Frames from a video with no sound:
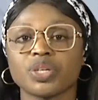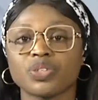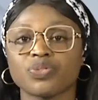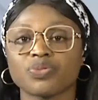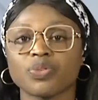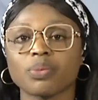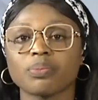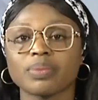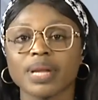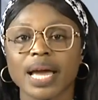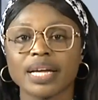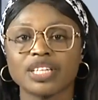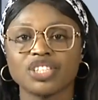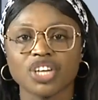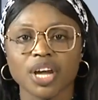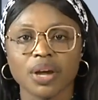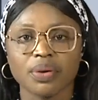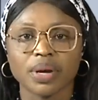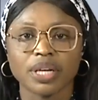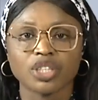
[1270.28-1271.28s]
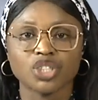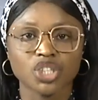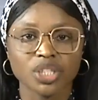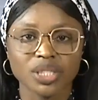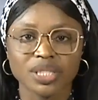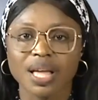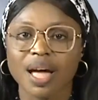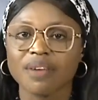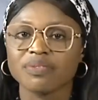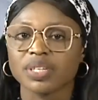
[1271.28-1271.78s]
from Nigeria
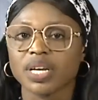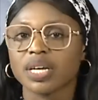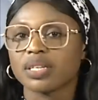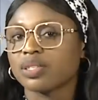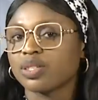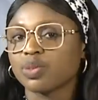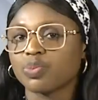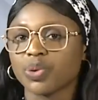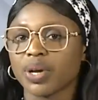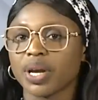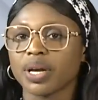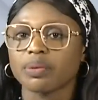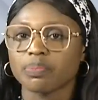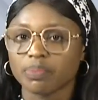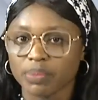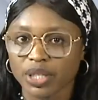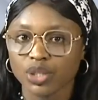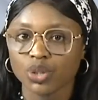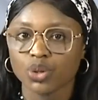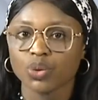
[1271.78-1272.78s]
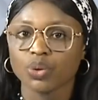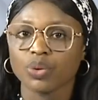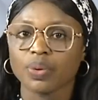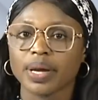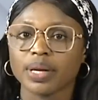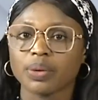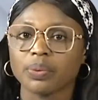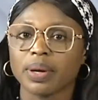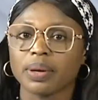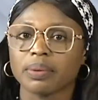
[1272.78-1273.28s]
just after this break. Please don't go
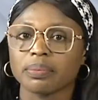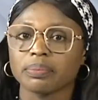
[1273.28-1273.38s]
anywhere.